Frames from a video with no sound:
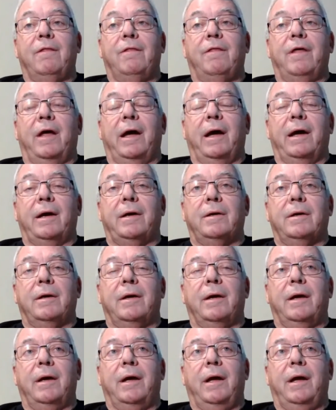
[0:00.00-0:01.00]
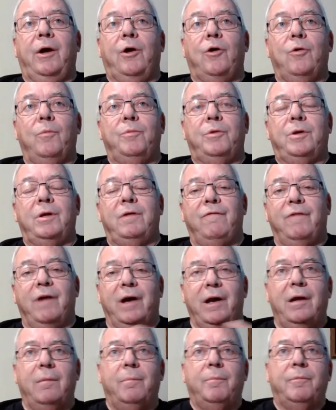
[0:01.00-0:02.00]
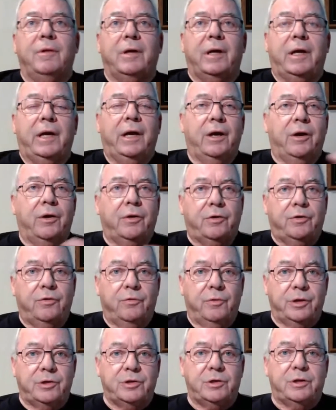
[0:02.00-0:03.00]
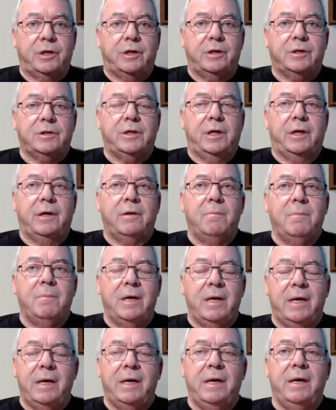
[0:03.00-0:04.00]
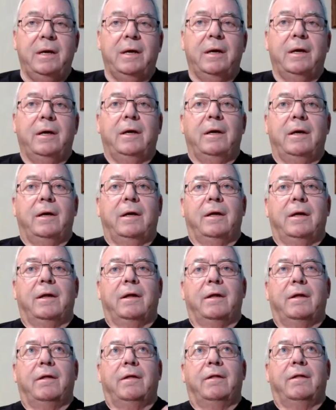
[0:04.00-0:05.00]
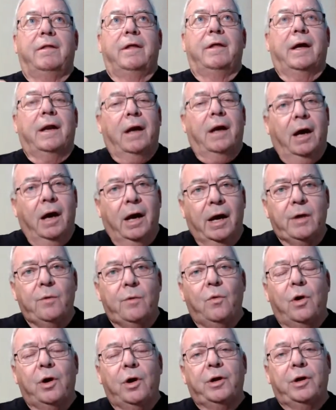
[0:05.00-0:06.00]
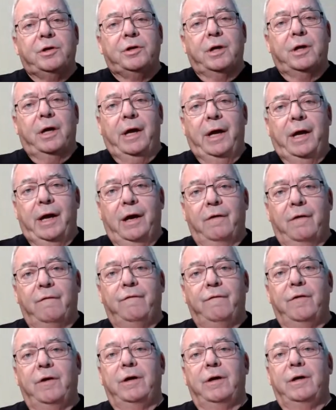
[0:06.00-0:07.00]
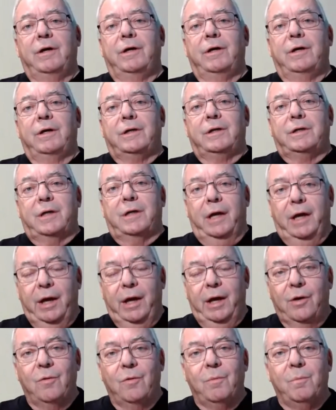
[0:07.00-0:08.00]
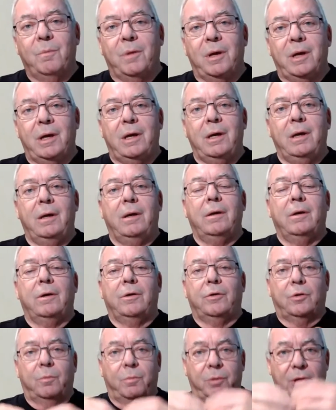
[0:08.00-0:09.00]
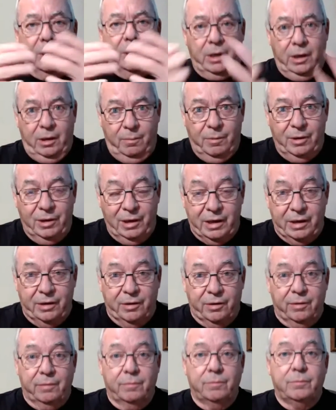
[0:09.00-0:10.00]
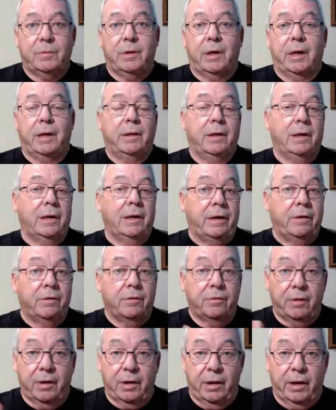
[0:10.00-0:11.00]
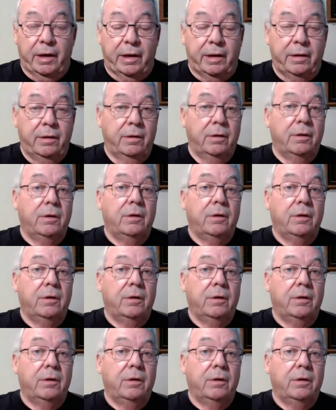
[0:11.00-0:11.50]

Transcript: that helped develop the characteristics in me that I wanted to have to help me to become a leader and the leader that I